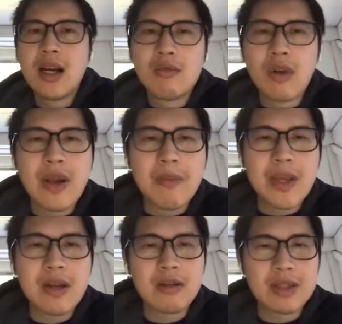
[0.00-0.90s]
What we
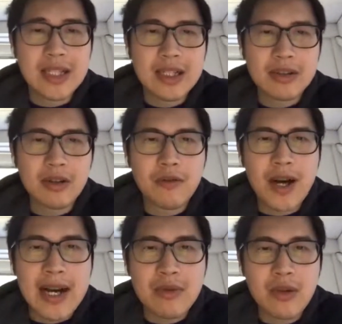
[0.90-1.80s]
build so
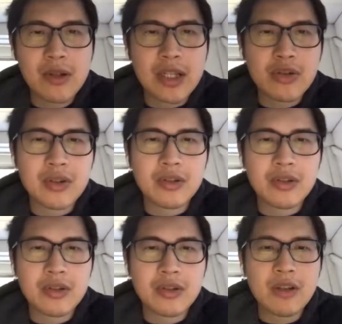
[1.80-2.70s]
far is we will introduce
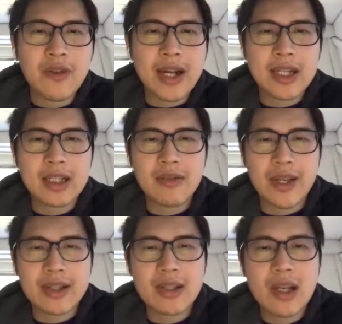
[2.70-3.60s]
a unified
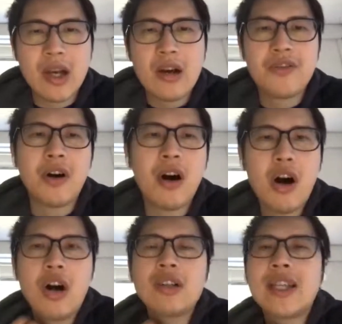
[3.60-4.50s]
interface for
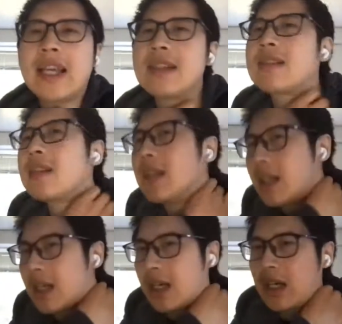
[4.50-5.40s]
all these
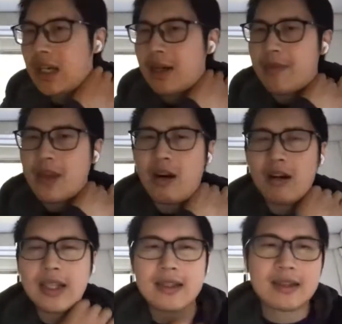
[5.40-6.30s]

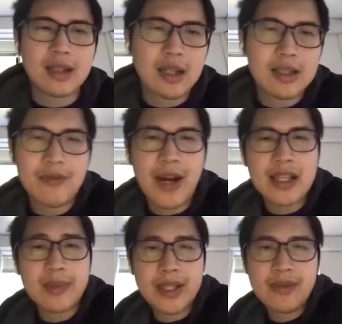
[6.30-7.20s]

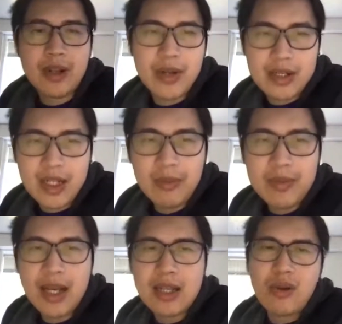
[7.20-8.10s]
device-specific
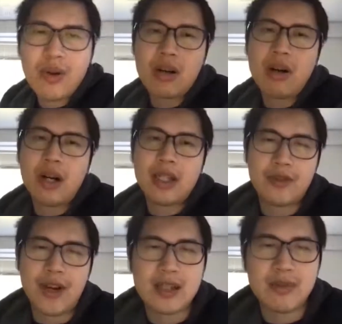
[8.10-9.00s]
runtimes as what we call a
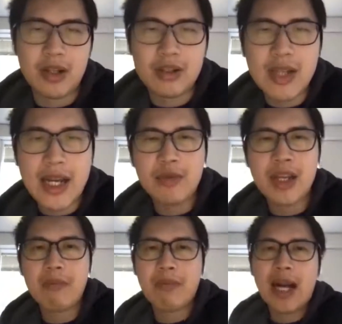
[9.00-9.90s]
device module, and we
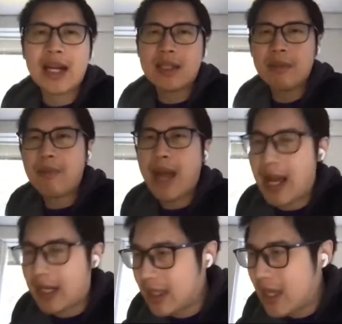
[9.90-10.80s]
can plug them
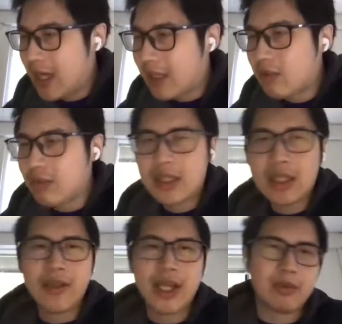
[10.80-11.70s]
back into the
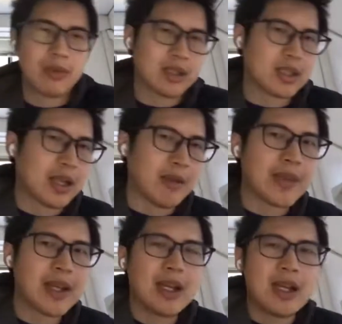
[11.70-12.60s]
TVM runtime
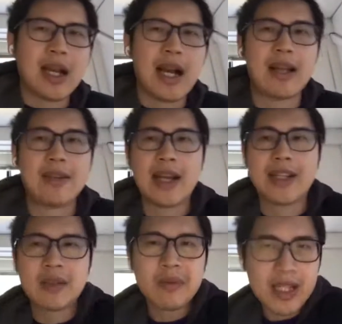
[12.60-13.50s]

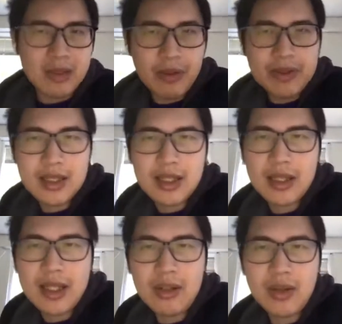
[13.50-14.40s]
and exposing
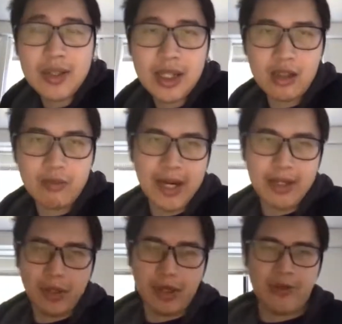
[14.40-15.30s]
them into a single
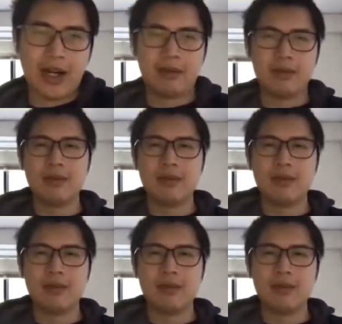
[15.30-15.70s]
binary file.